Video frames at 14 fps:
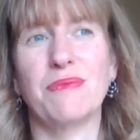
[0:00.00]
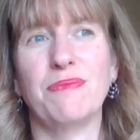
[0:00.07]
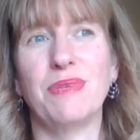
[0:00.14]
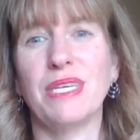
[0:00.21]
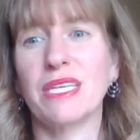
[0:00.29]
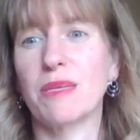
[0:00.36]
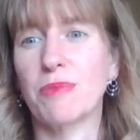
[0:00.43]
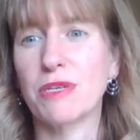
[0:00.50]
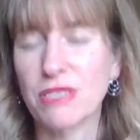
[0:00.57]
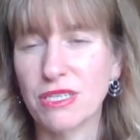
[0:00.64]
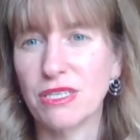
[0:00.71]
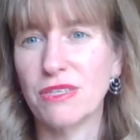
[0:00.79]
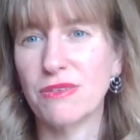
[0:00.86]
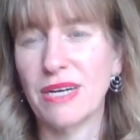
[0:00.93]
being the
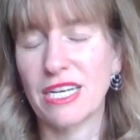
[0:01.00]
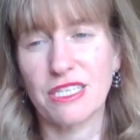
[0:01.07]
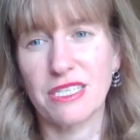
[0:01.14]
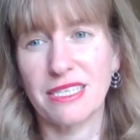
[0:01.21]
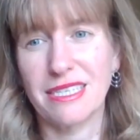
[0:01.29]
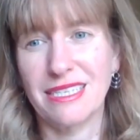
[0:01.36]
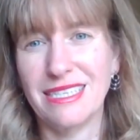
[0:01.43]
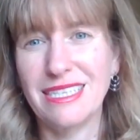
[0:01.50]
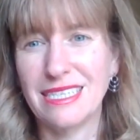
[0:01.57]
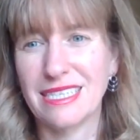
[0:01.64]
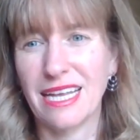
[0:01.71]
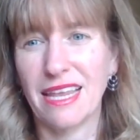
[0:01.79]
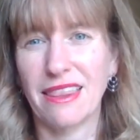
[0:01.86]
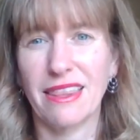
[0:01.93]
person who actually
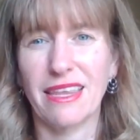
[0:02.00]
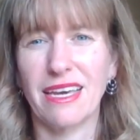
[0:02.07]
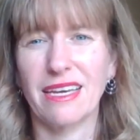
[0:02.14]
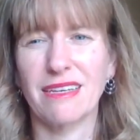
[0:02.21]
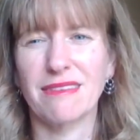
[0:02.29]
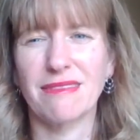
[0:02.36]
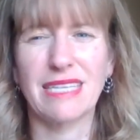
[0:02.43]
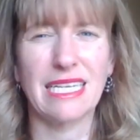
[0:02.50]
needs that thing.